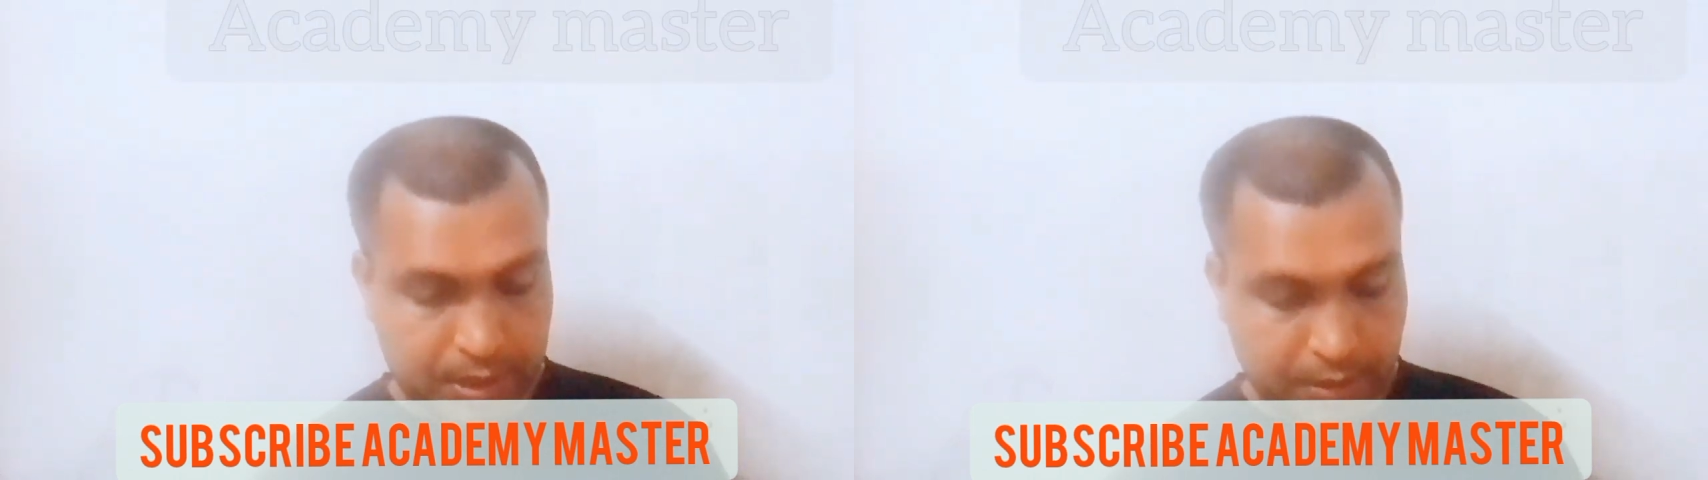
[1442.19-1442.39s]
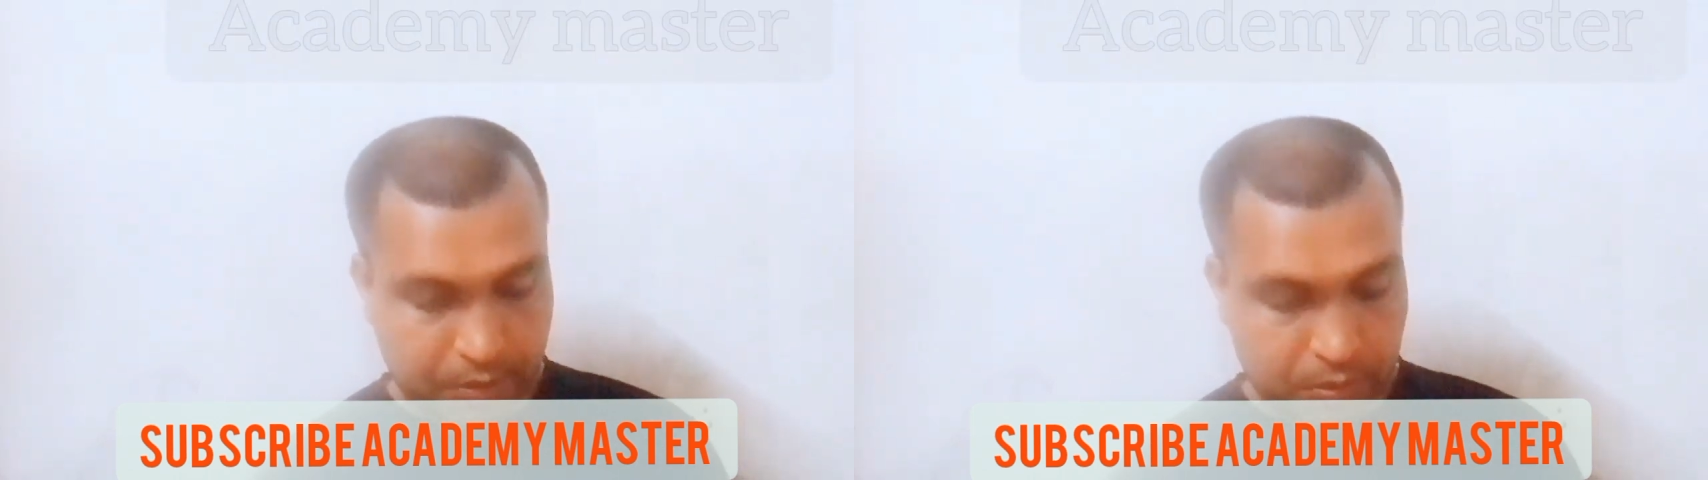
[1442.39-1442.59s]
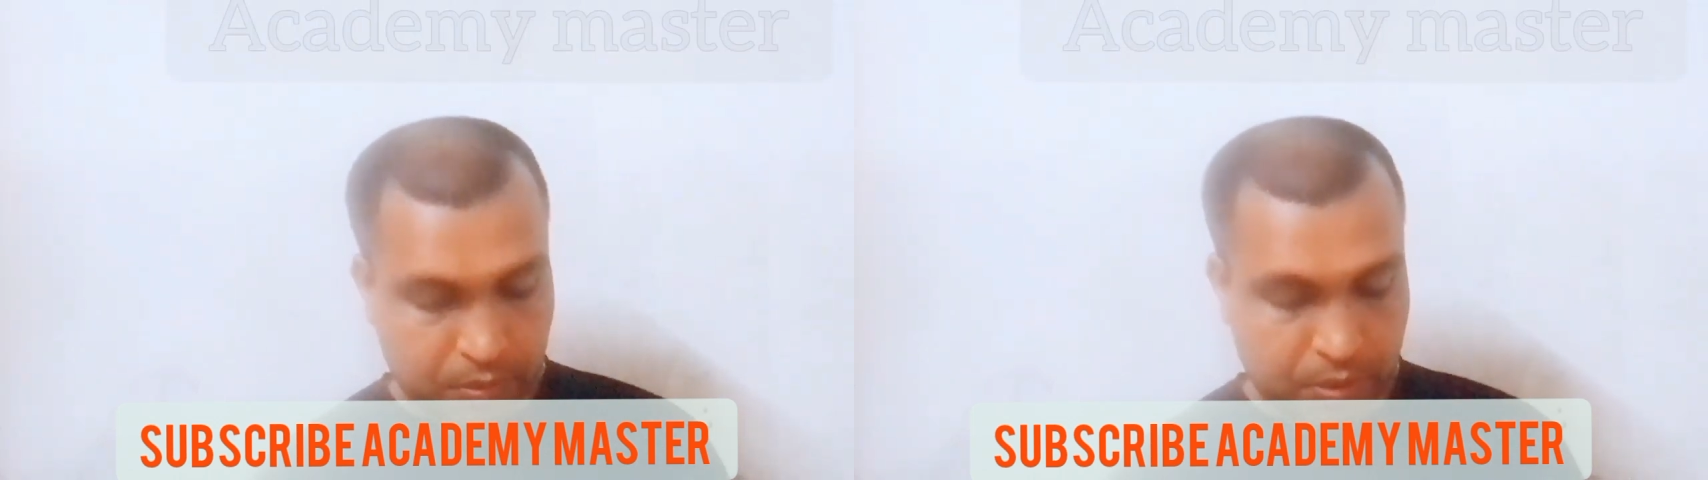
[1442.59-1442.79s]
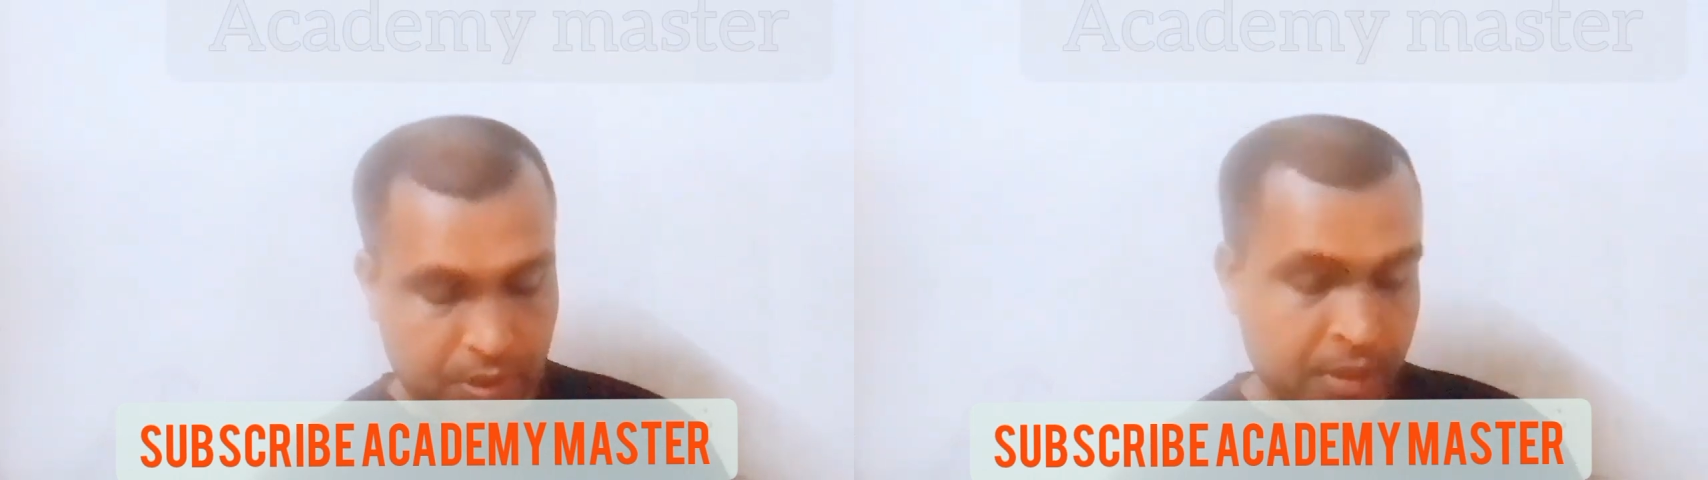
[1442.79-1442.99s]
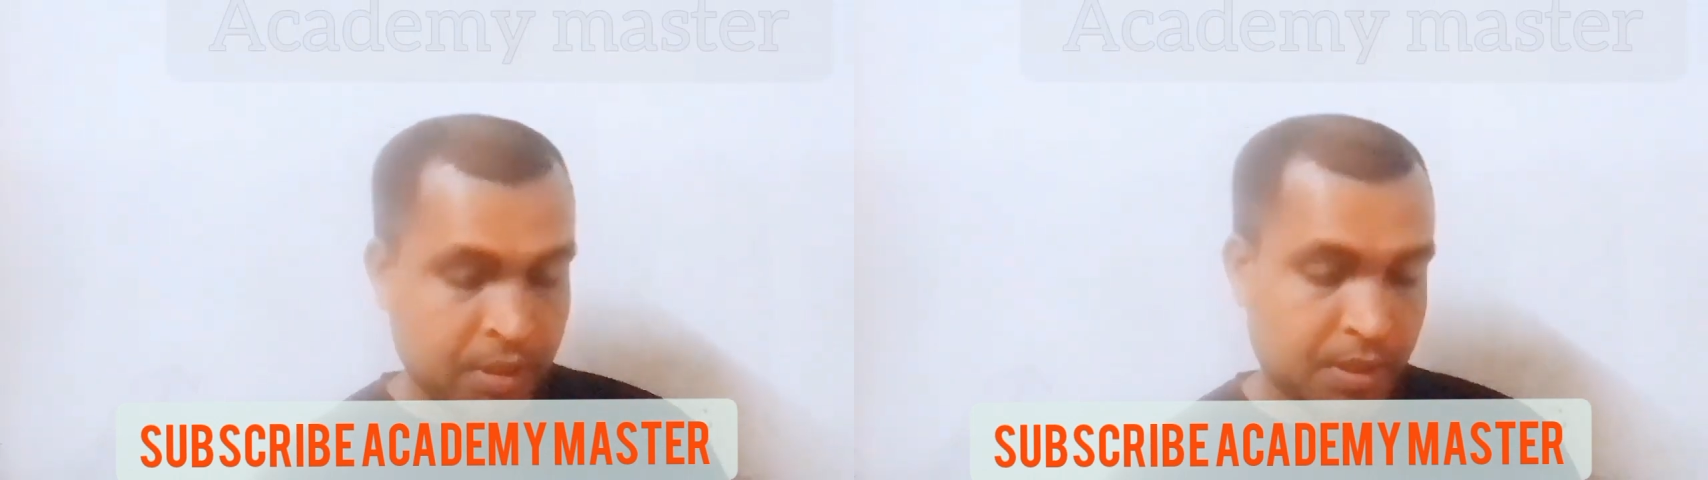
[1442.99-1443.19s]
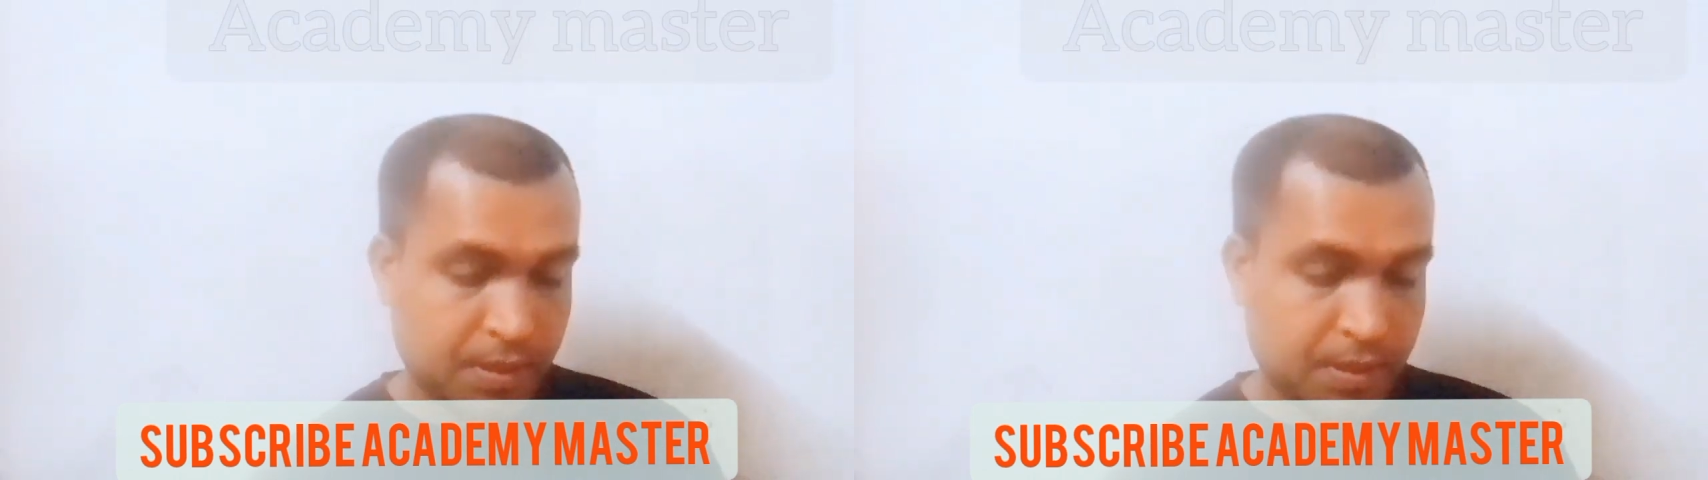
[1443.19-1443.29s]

and all those things.